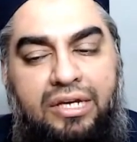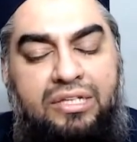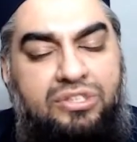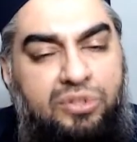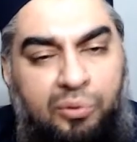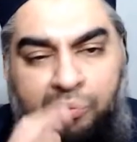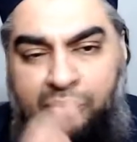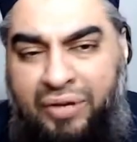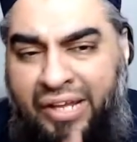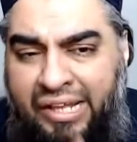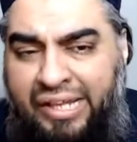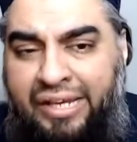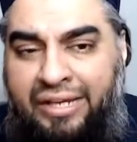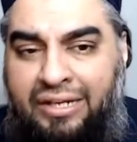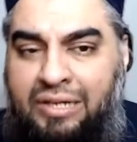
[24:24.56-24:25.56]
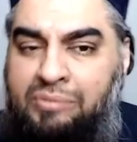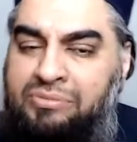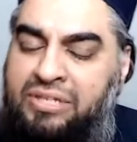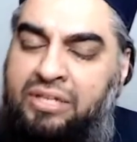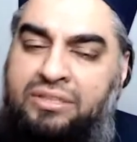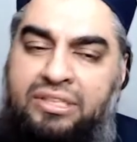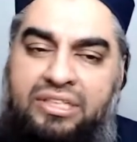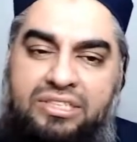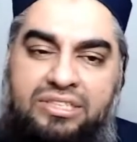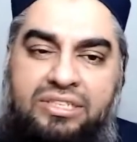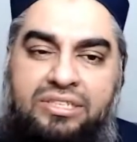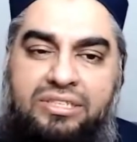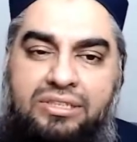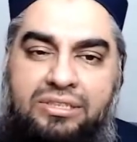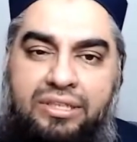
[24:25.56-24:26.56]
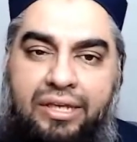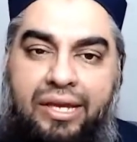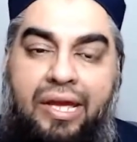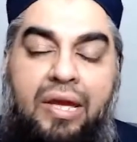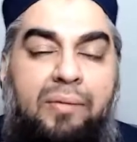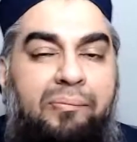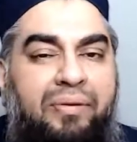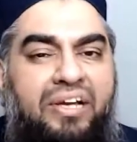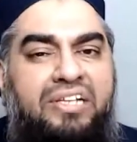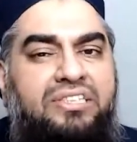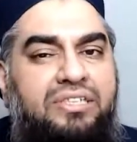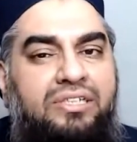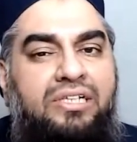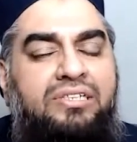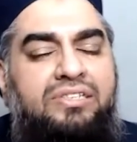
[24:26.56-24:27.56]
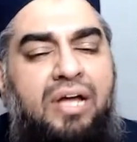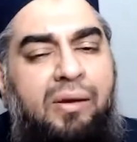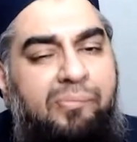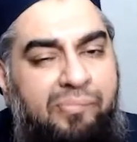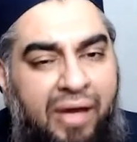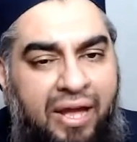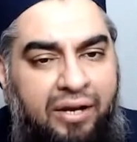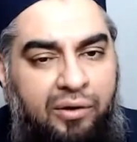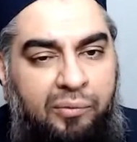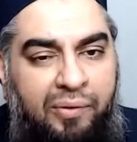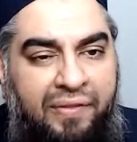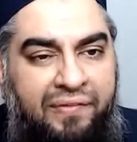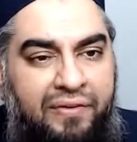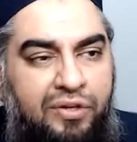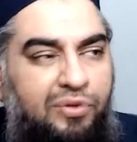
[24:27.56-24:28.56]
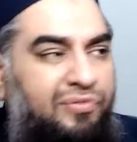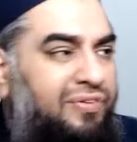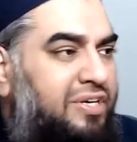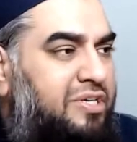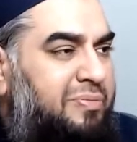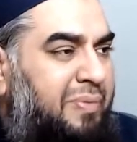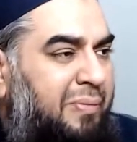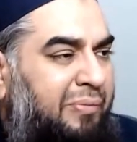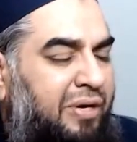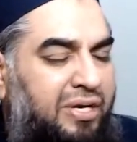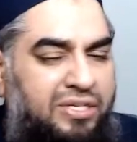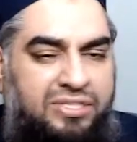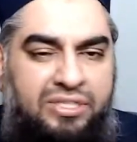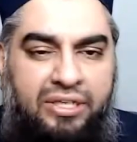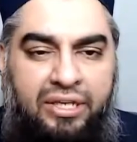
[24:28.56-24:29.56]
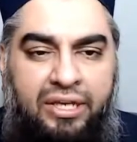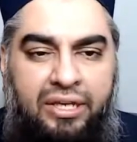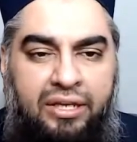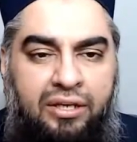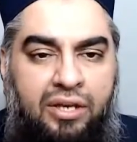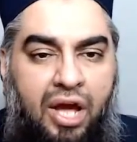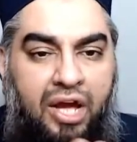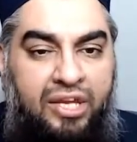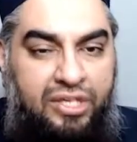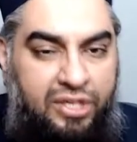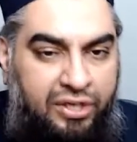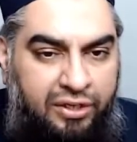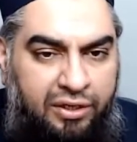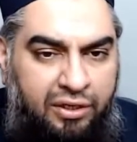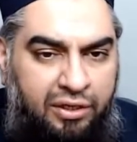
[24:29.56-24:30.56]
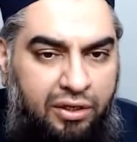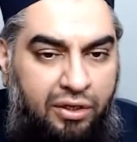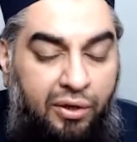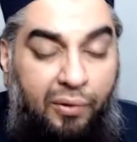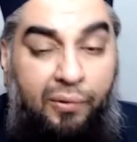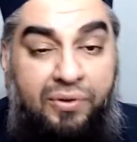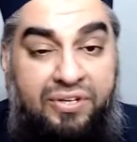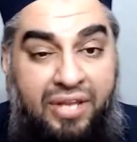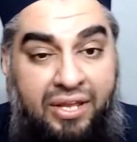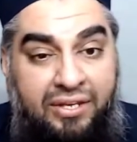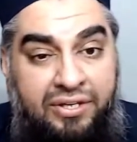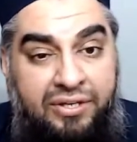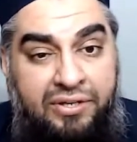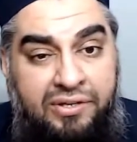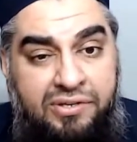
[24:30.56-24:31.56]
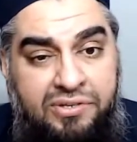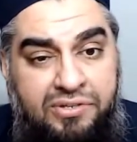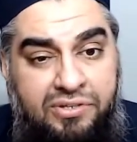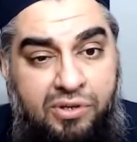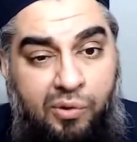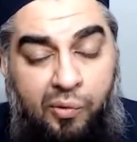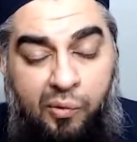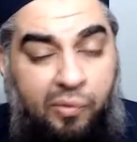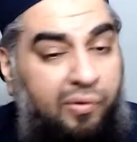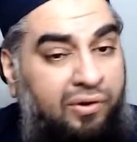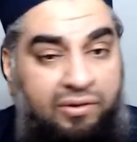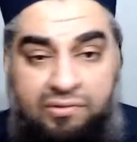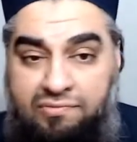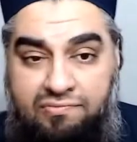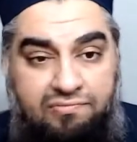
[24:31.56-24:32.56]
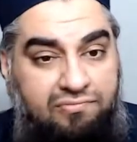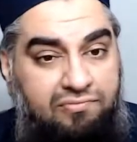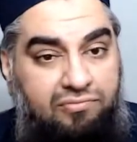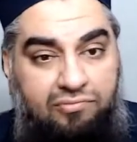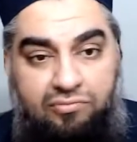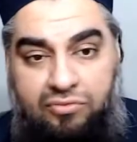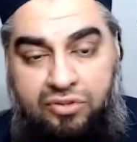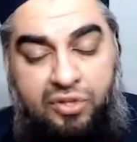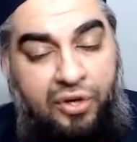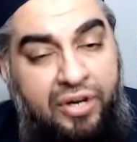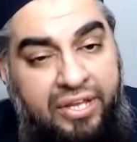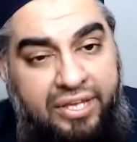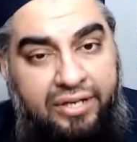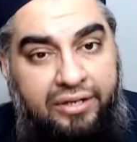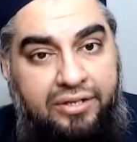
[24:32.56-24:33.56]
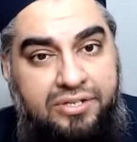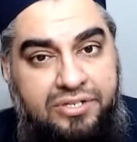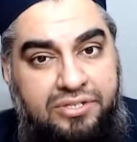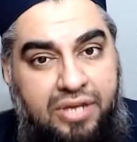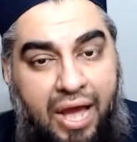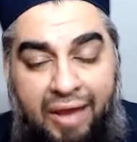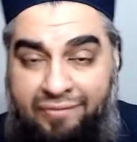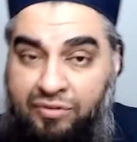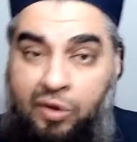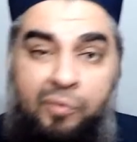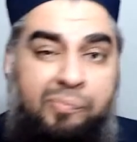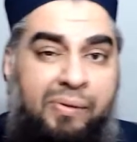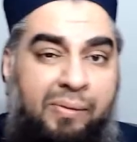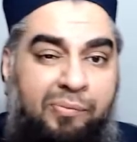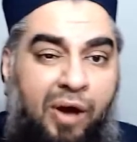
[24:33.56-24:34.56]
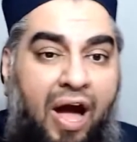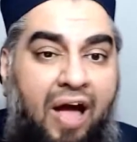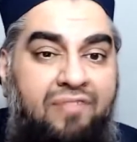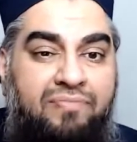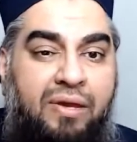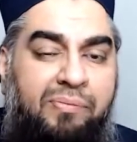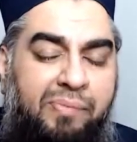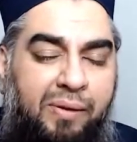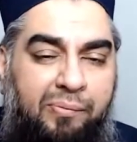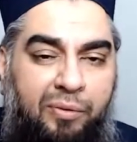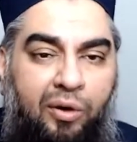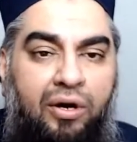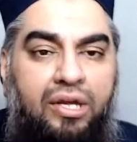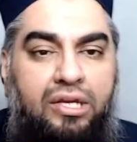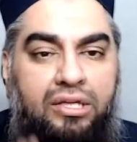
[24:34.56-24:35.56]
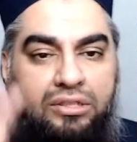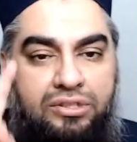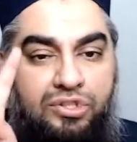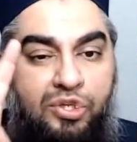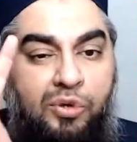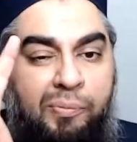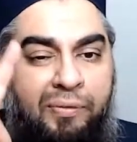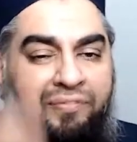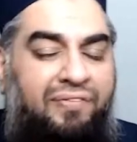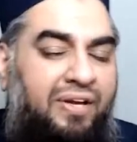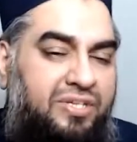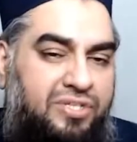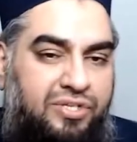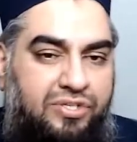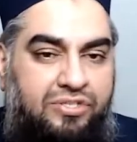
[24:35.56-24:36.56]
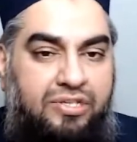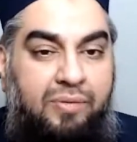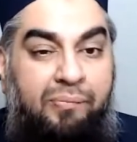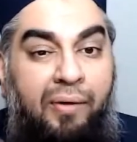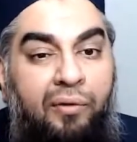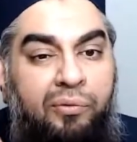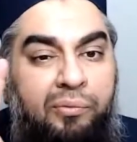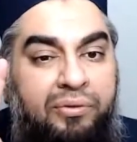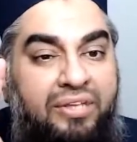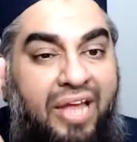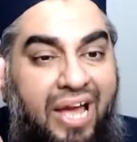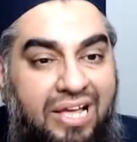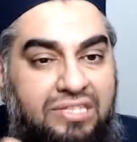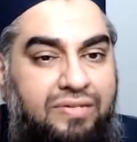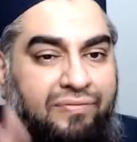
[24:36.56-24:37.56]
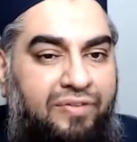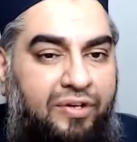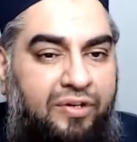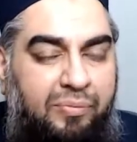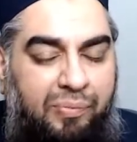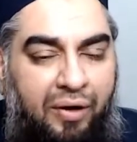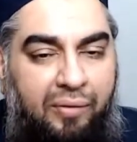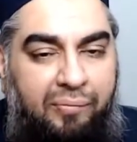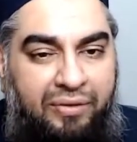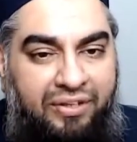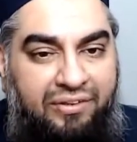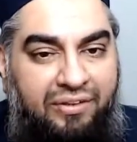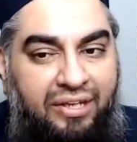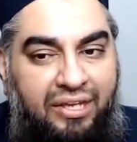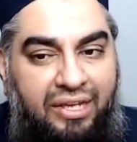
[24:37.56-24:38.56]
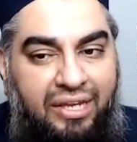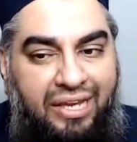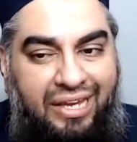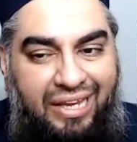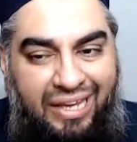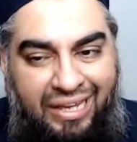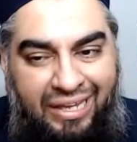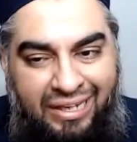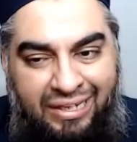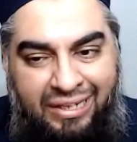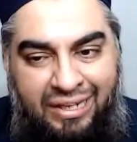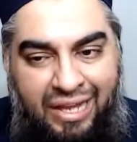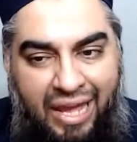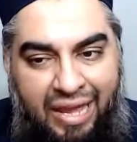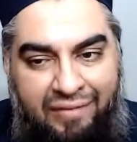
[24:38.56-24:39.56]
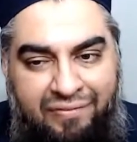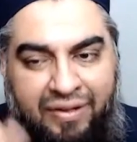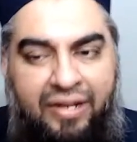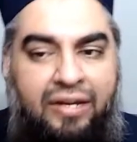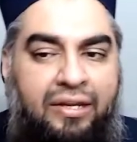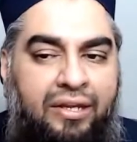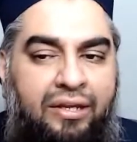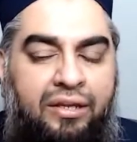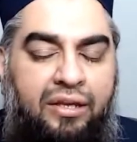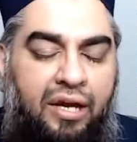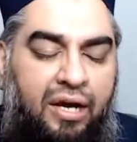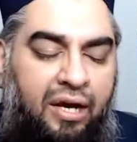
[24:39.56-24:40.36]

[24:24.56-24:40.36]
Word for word: So really, it comes down to consistency, because it does not matter whether you finish memorizing in a year or 10 years or 30 years. I've known people. I've met people. 2 professors. They both were the heads of their department in a very